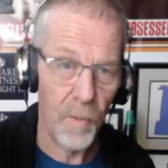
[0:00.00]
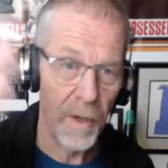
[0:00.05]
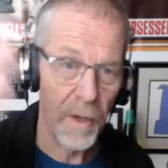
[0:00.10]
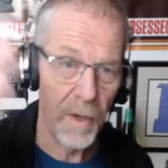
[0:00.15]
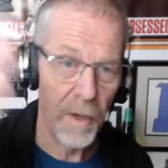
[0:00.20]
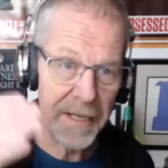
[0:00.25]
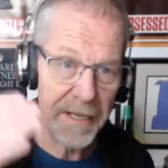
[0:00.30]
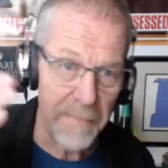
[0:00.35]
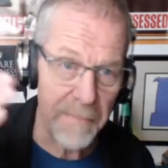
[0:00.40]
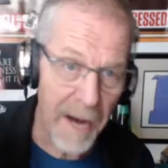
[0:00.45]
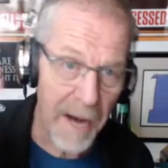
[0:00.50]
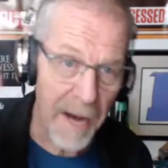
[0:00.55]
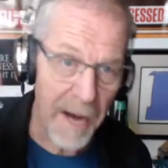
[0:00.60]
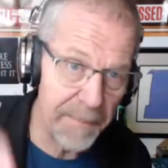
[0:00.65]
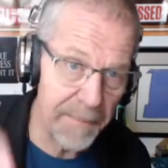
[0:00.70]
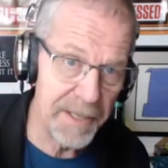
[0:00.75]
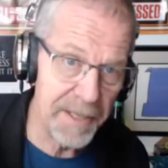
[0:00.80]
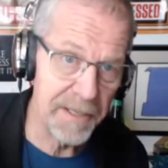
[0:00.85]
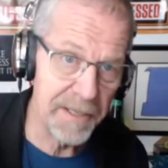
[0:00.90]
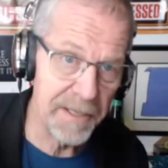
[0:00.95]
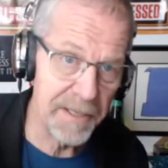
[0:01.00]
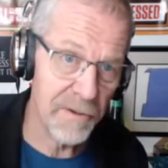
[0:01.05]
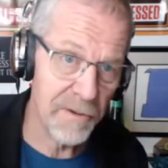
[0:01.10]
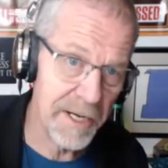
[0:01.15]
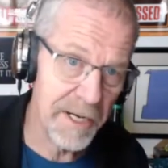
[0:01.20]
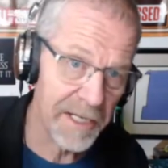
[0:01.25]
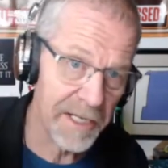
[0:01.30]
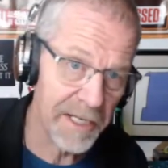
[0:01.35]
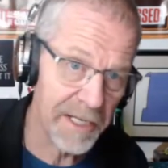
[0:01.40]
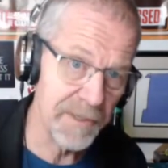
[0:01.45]
in my opinion, through my
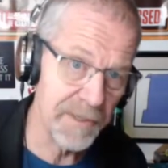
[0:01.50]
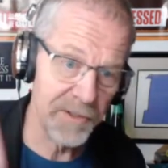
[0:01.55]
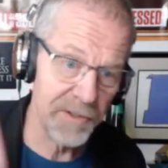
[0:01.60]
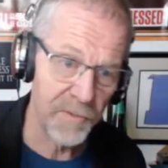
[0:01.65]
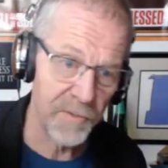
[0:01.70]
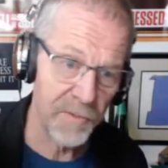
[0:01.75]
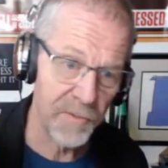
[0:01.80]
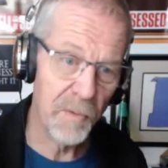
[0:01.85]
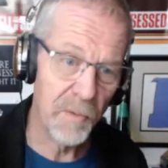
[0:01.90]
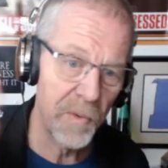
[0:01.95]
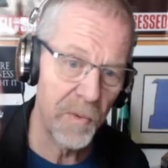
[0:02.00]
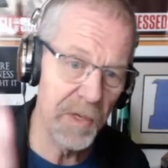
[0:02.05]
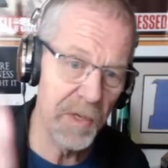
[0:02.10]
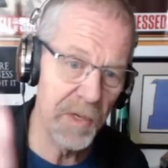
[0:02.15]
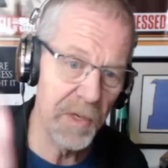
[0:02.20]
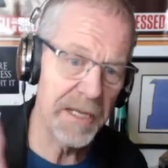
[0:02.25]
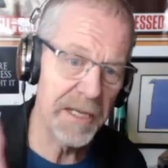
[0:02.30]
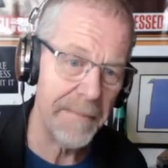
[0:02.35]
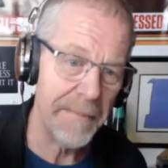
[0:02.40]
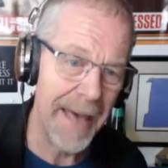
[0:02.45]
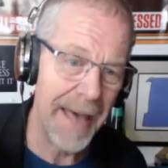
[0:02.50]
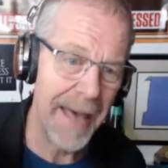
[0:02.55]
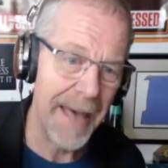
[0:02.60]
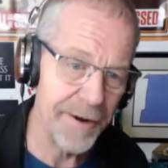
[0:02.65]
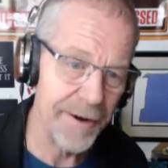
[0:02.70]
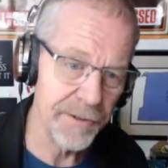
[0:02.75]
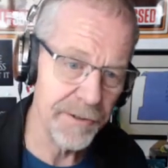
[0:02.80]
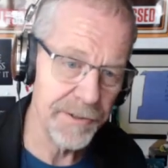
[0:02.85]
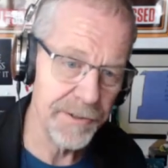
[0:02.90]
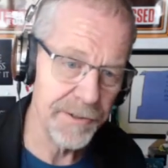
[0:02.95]
experience, what really
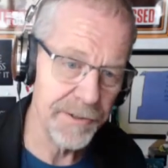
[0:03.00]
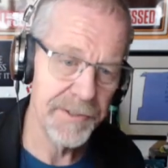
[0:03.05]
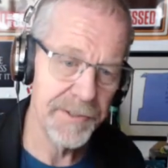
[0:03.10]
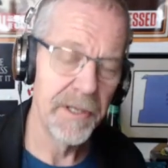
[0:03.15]
matters.